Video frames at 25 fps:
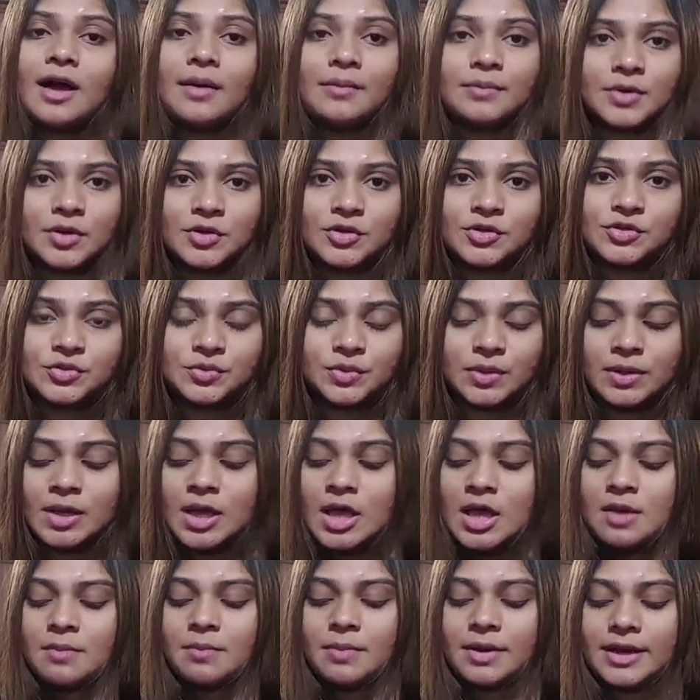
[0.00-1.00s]
I'm not sure,
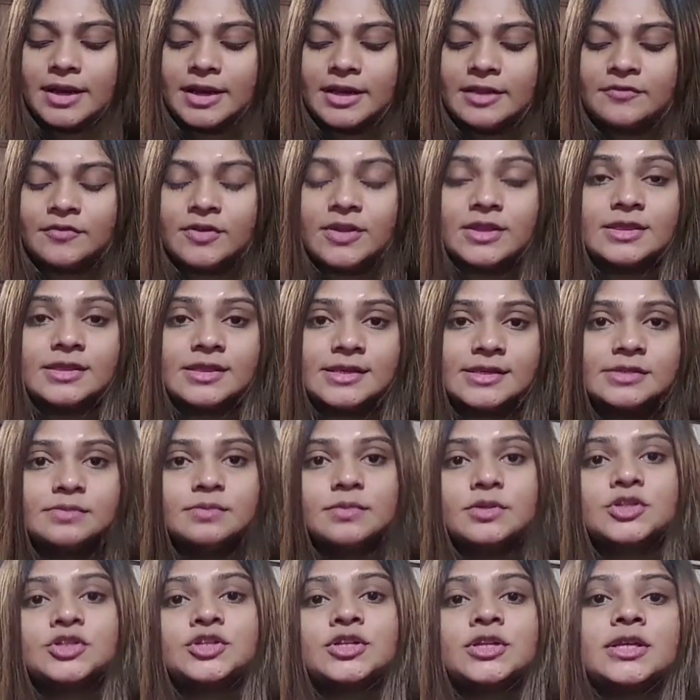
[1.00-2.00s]
but anyway,
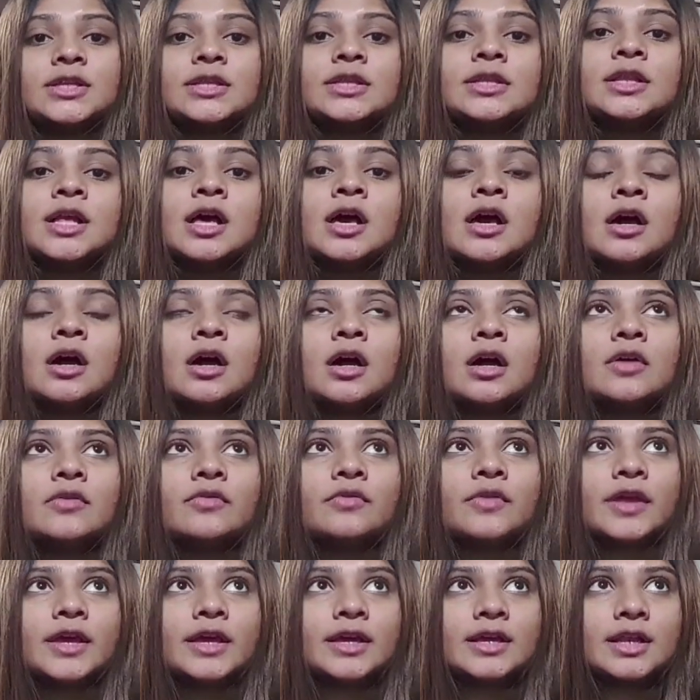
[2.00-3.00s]
this machine,
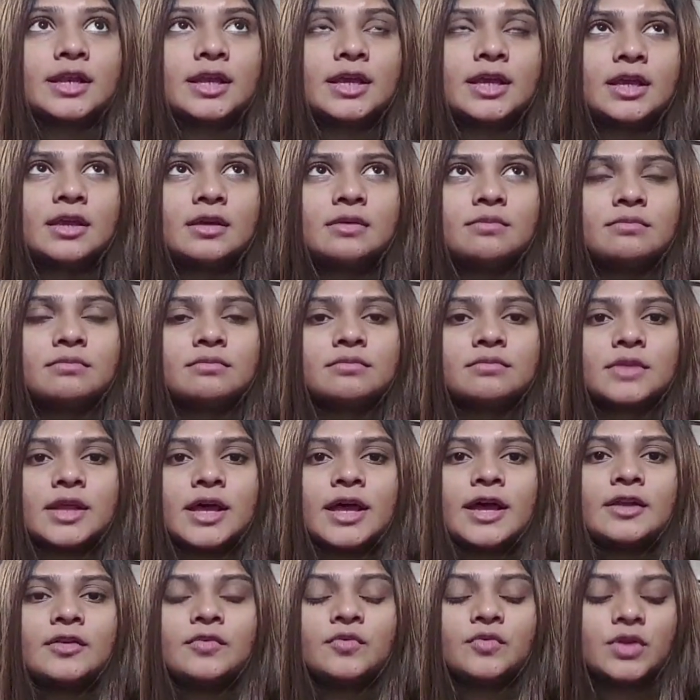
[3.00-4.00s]
they claim
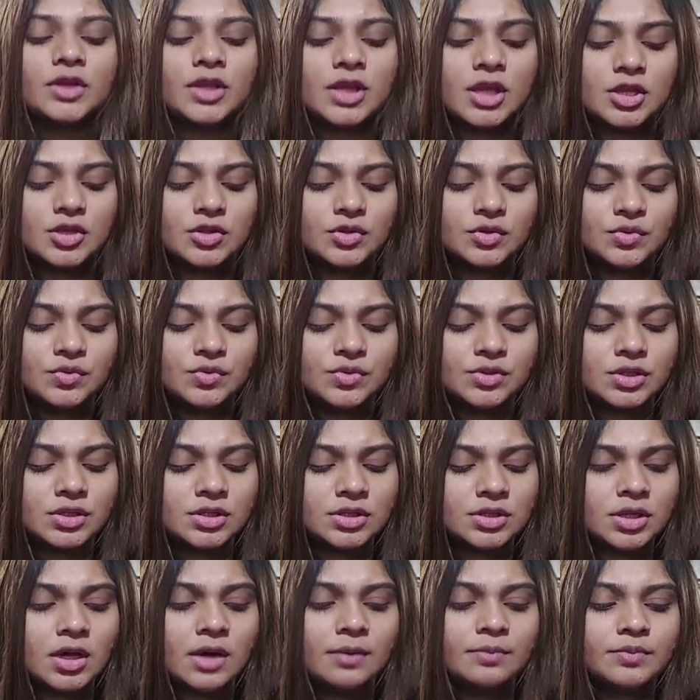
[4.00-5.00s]
that we can use
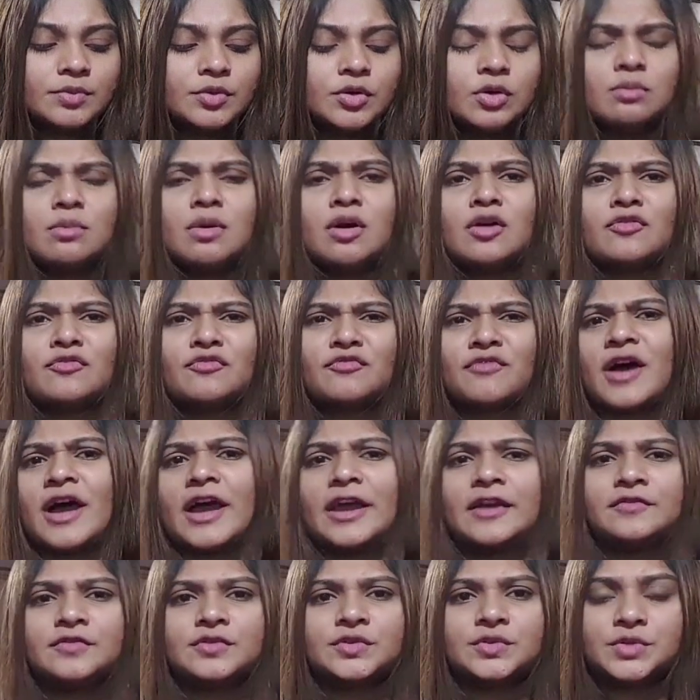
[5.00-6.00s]
it up to about
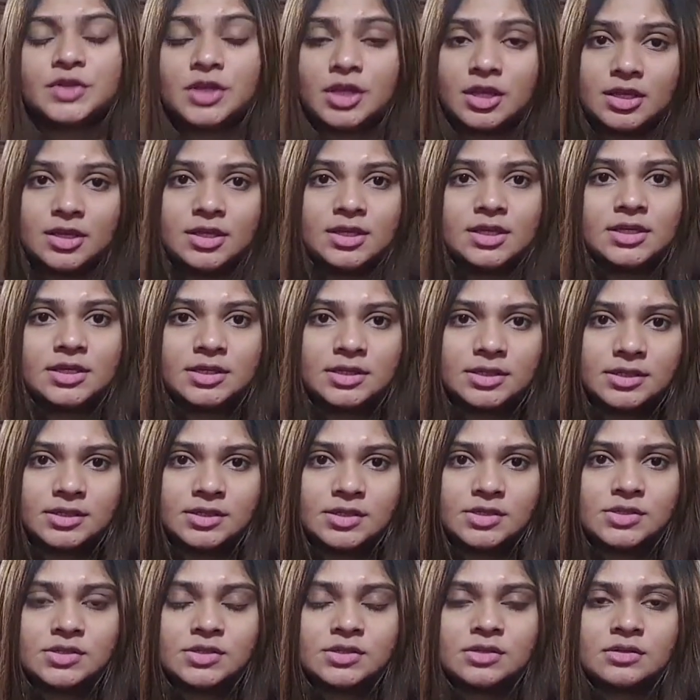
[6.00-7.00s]
5 to 10
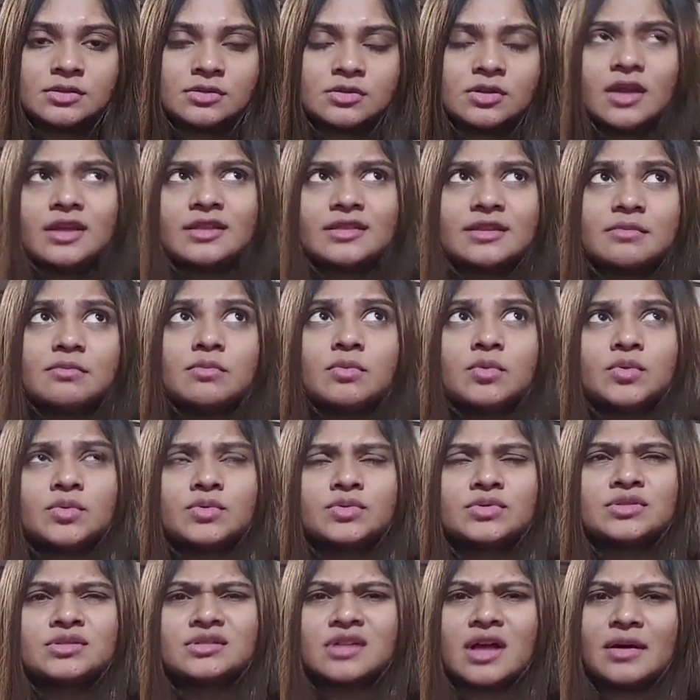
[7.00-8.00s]
years. I think
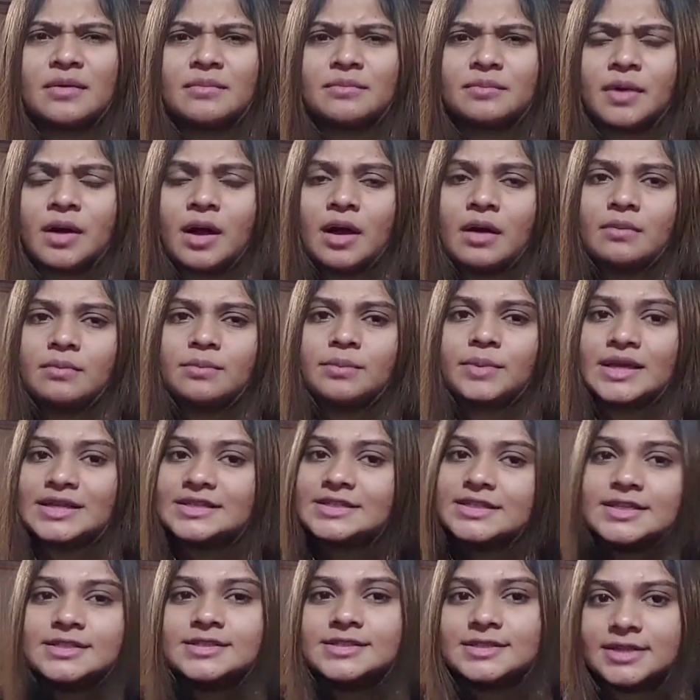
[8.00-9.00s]
most, I'm
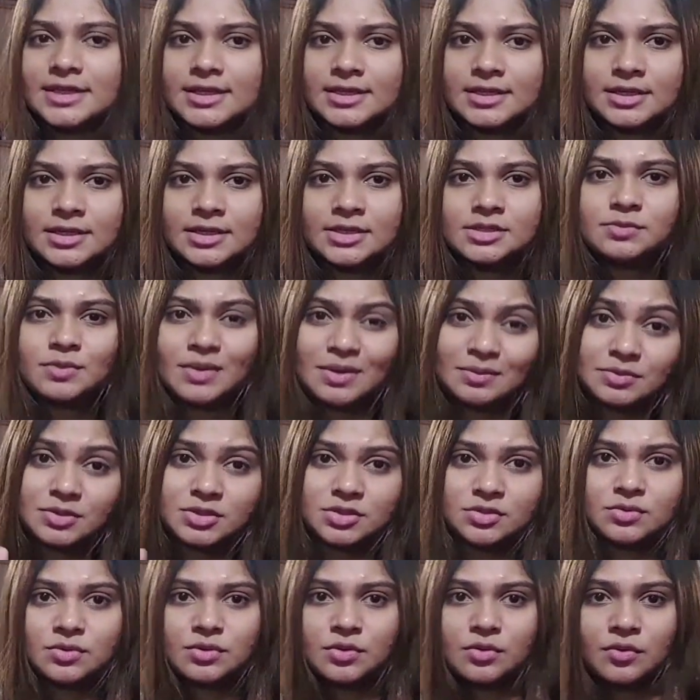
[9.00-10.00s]
guessing it's 10 years, but I'm
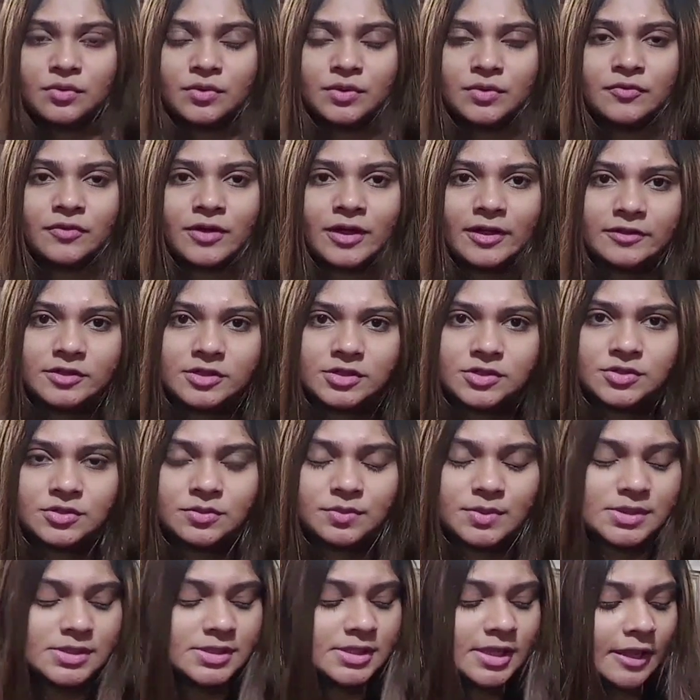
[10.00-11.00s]
just gonna go with 5 just
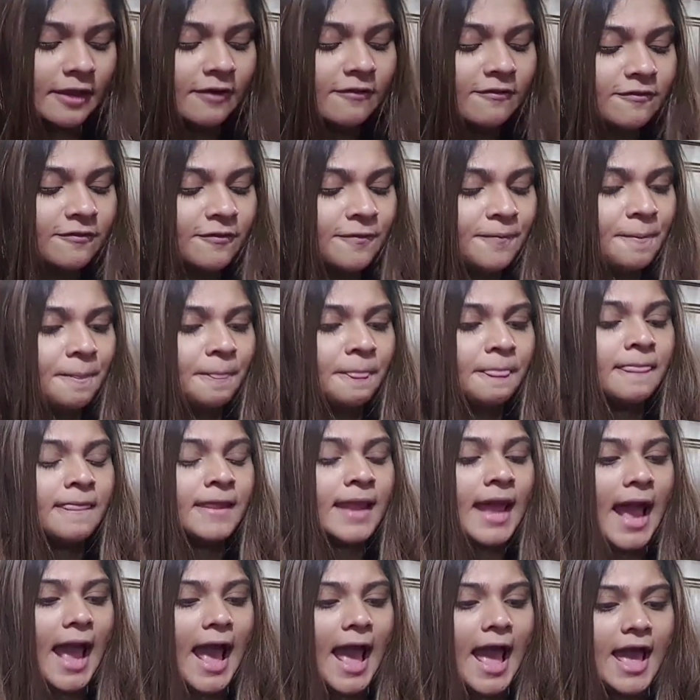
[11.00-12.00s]
to be
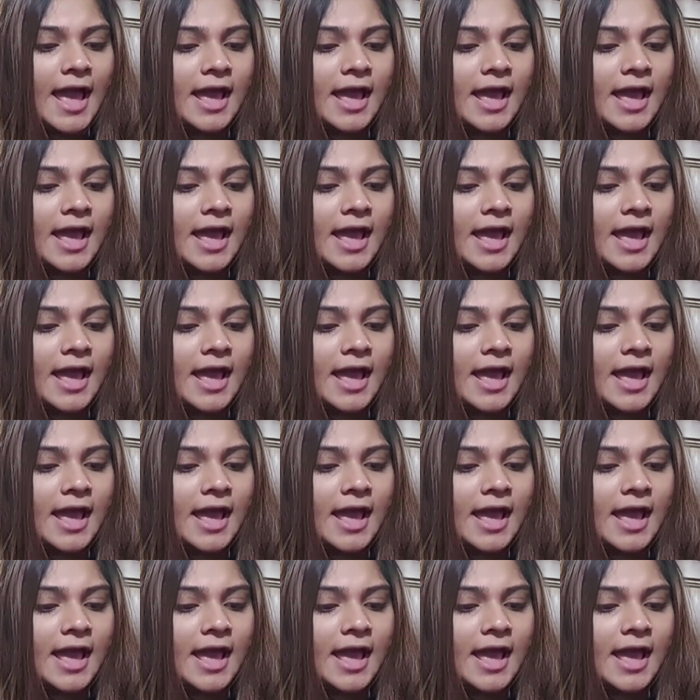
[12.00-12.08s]
safe.